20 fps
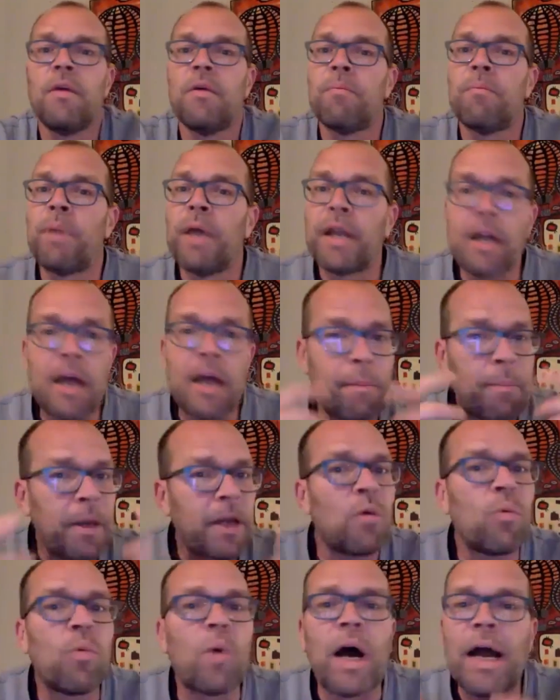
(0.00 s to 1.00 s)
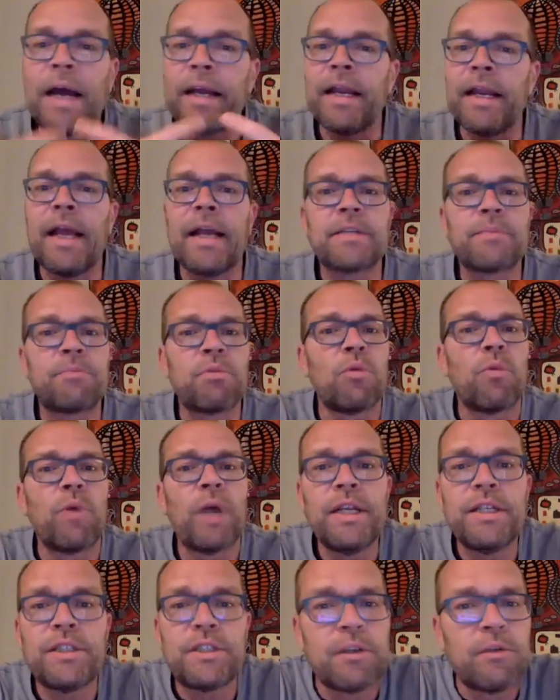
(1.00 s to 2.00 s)
better wine
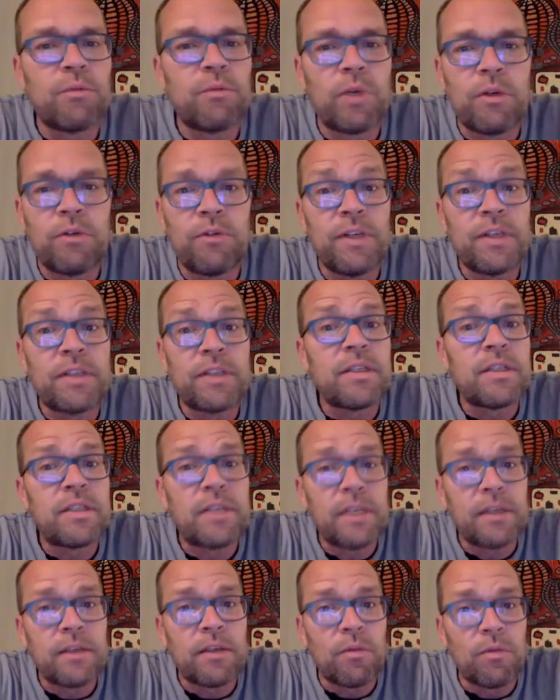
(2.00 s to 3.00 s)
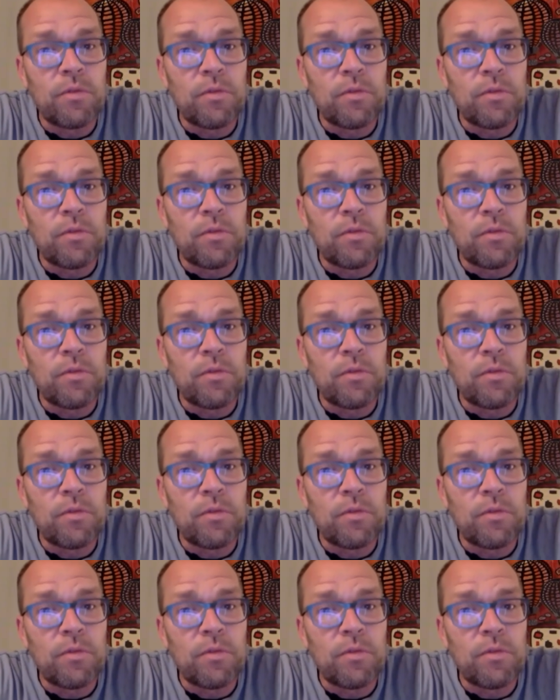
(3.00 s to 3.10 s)
exploration when visiting